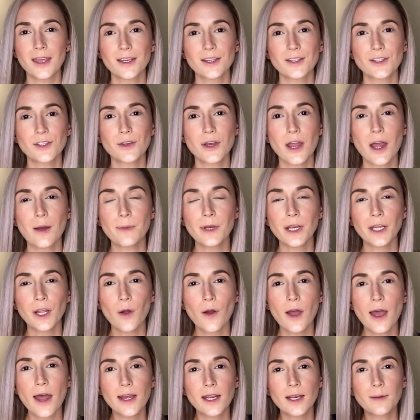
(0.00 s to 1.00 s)
So now I'm gonna go
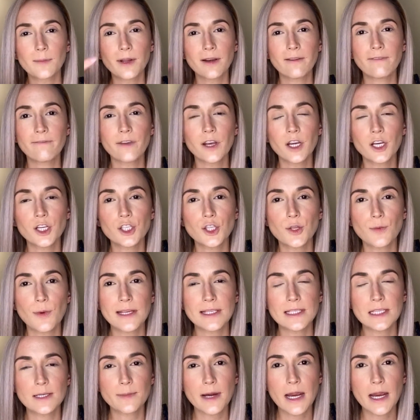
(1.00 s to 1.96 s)
ahead and I'm gonna finish the rest of my